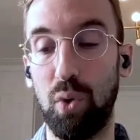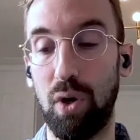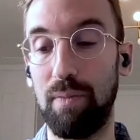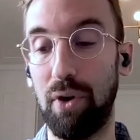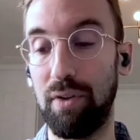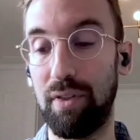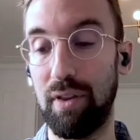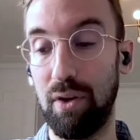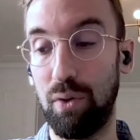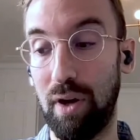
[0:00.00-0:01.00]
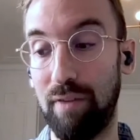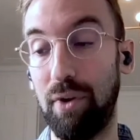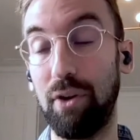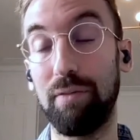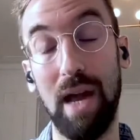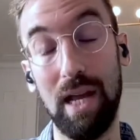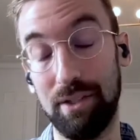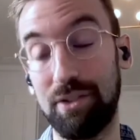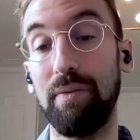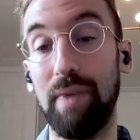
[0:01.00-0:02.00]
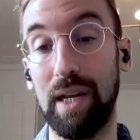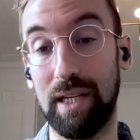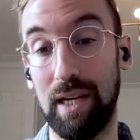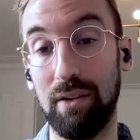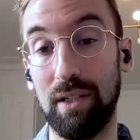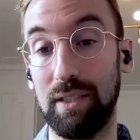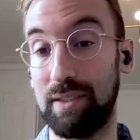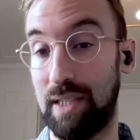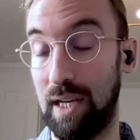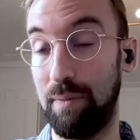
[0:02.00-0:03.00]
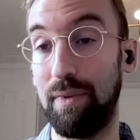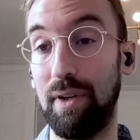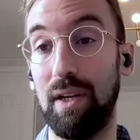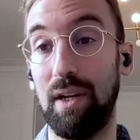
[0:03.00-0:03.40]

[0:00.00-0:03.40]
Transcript: who have both managed to make it out and escape